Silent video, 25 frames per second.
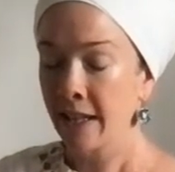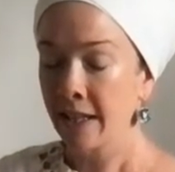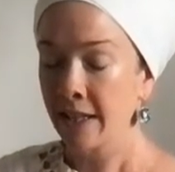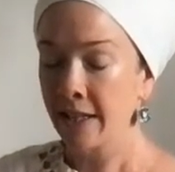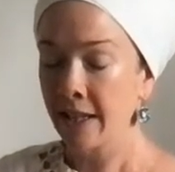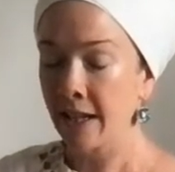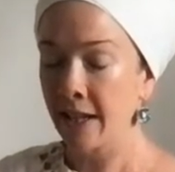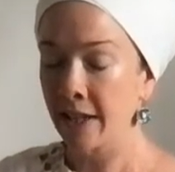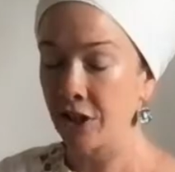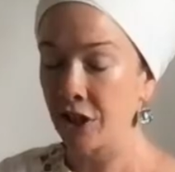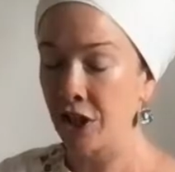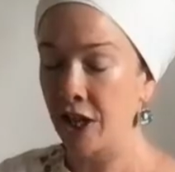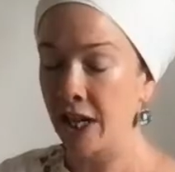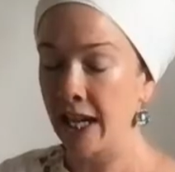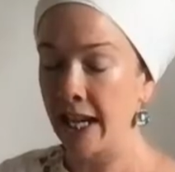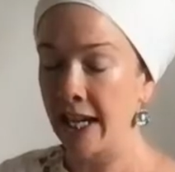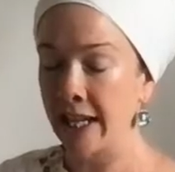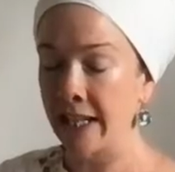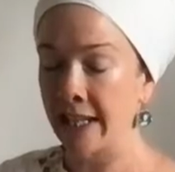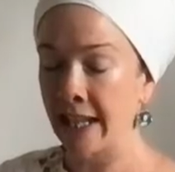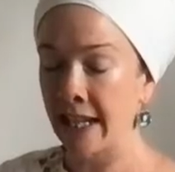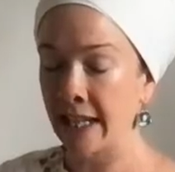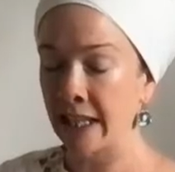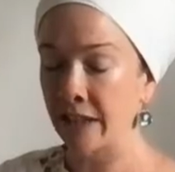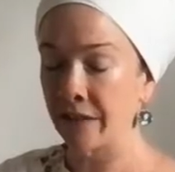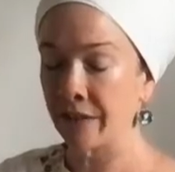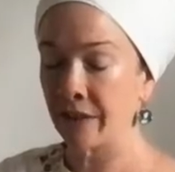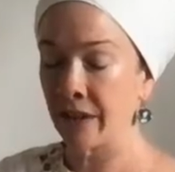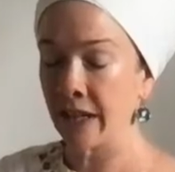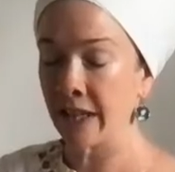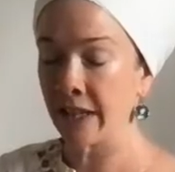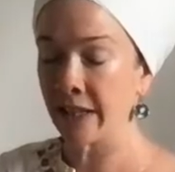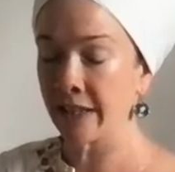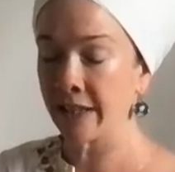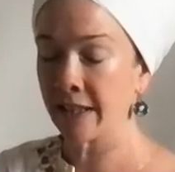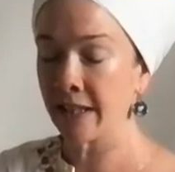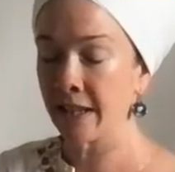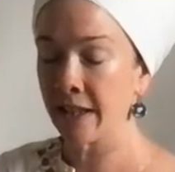touching index
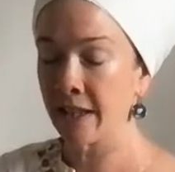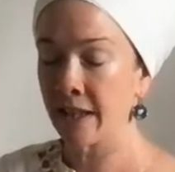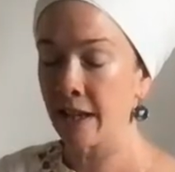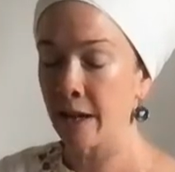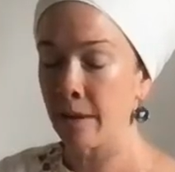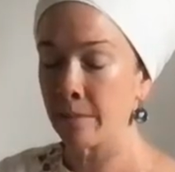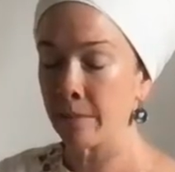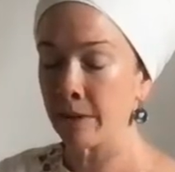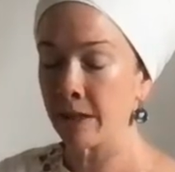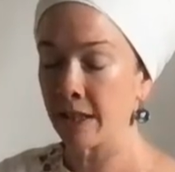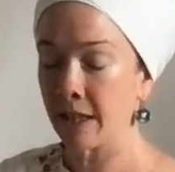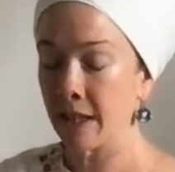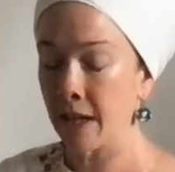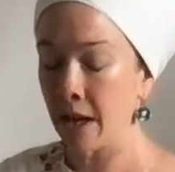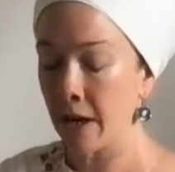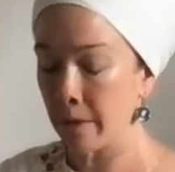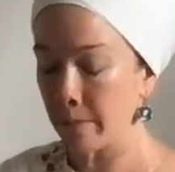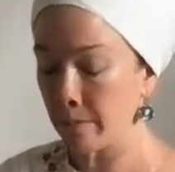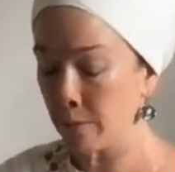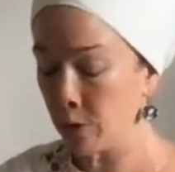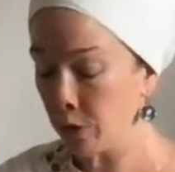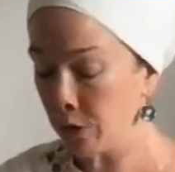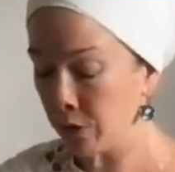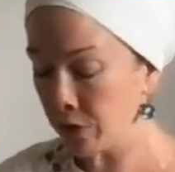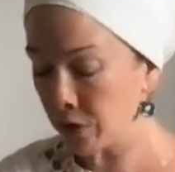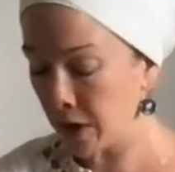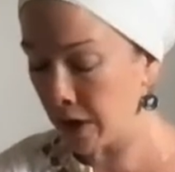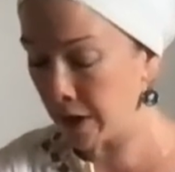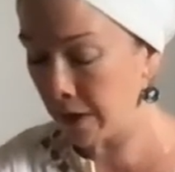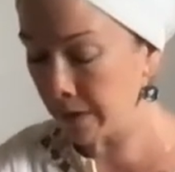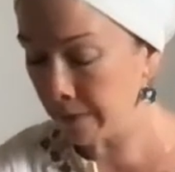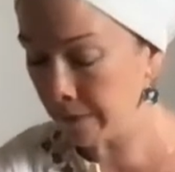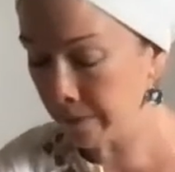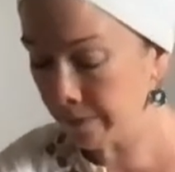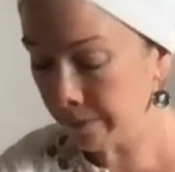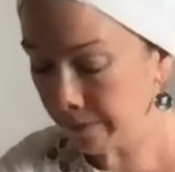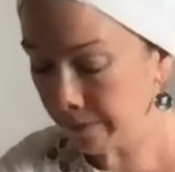fingers to thumbs, Gyan Mudra,